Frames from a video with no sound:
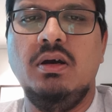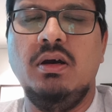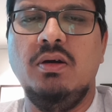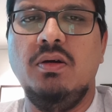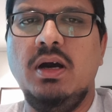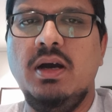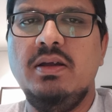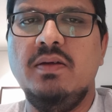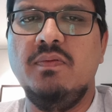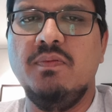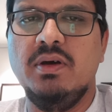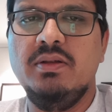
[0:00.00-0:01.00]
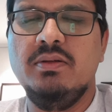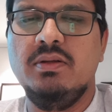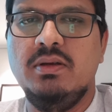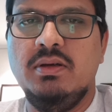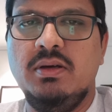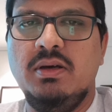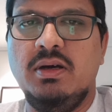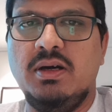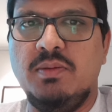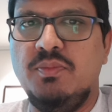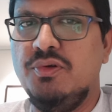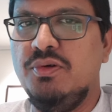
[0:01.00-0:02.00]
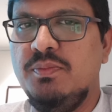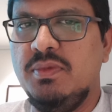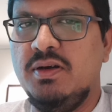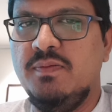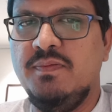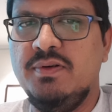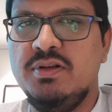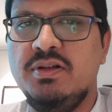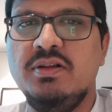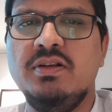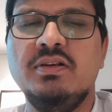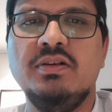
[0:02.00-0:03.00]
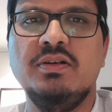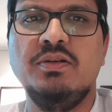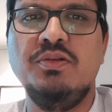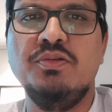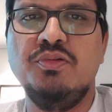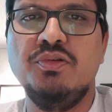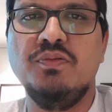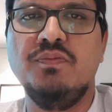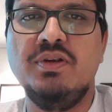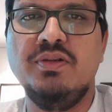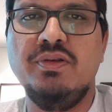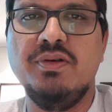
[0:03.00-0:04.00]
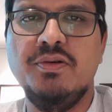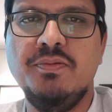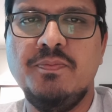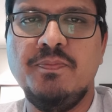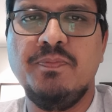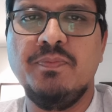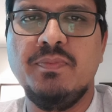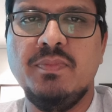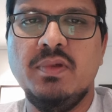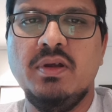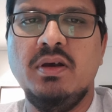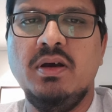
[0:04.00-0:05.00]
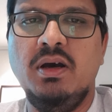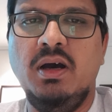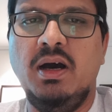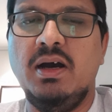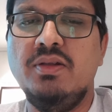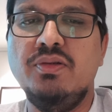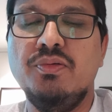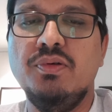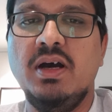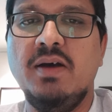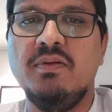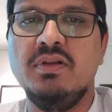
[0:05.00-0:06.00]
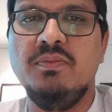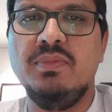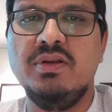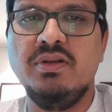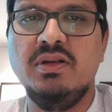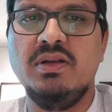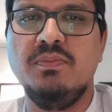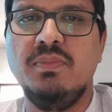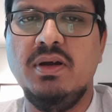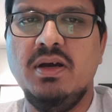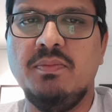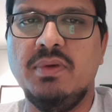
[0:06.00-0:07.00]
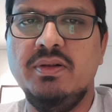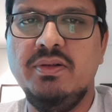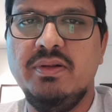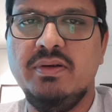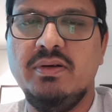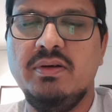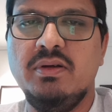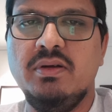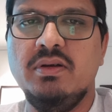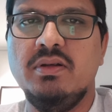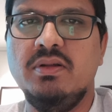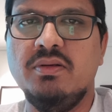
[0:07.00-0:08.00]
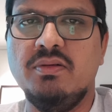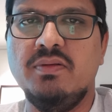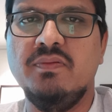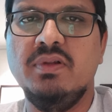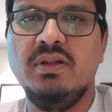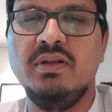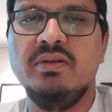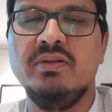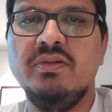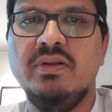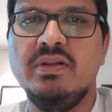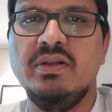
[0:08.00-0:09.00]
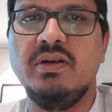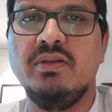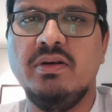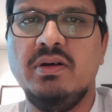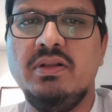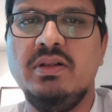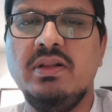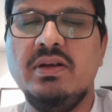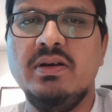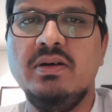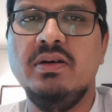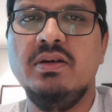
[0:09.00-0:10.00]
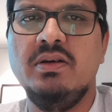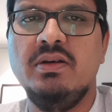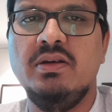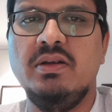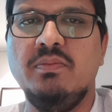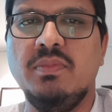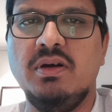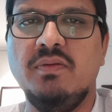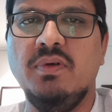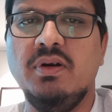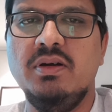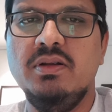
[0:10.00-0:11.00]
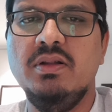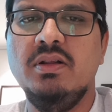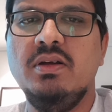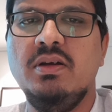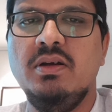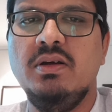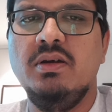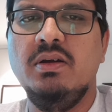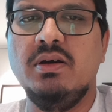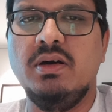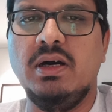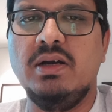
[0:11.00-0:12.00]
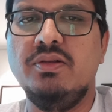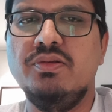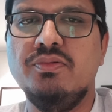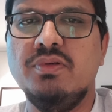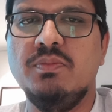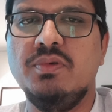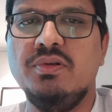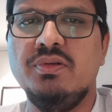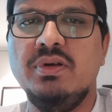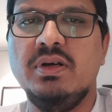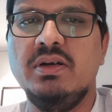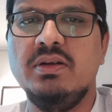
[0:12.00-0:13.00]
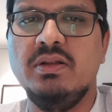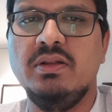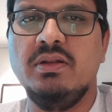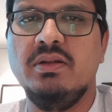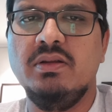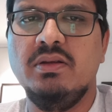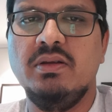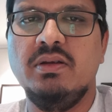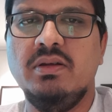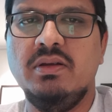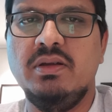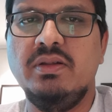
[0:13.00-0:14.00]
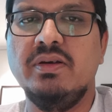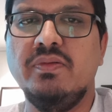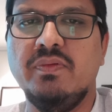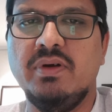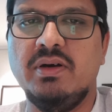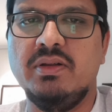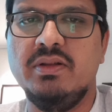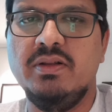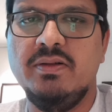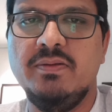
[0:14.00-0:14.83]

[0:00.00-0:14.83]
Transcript: Oh, hi everyone. I'm doing my first YouTube video. I do have a speech impairment, so if certain things are not clear in my voice, I do apologize in advance.